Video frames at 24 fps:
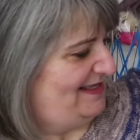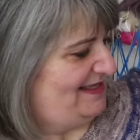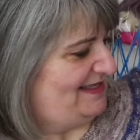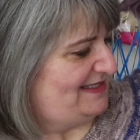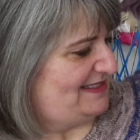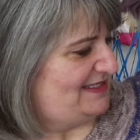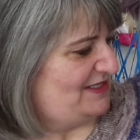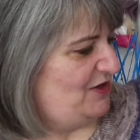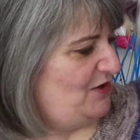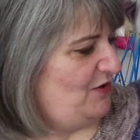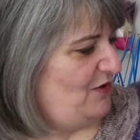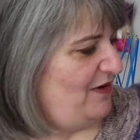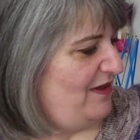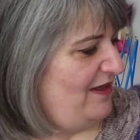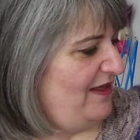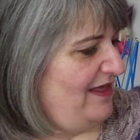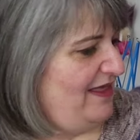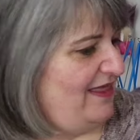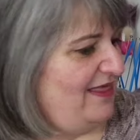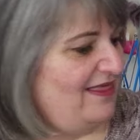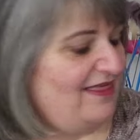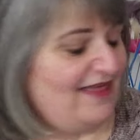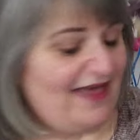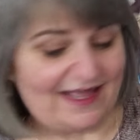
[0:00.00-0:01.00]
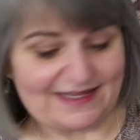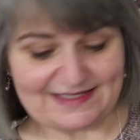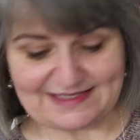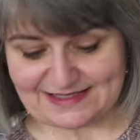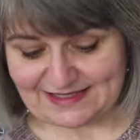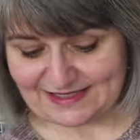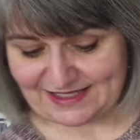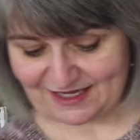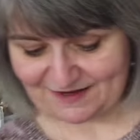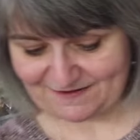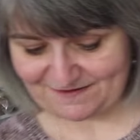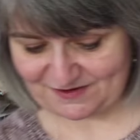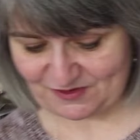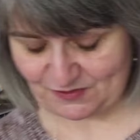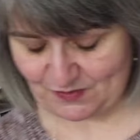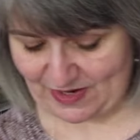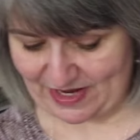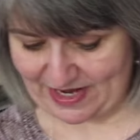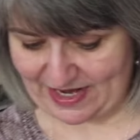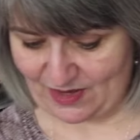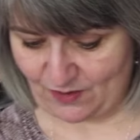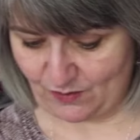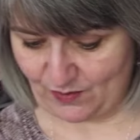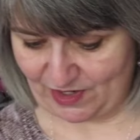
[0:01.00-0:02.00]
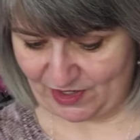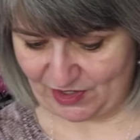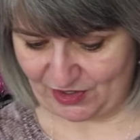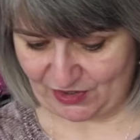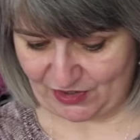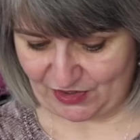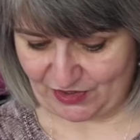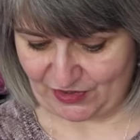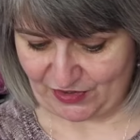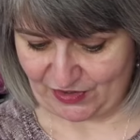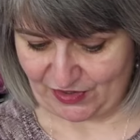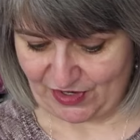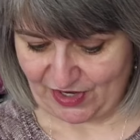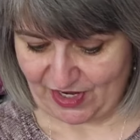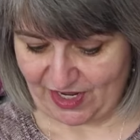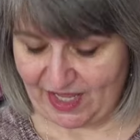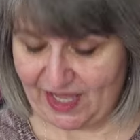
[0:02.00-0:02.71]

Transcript: So that's the giftaway winner.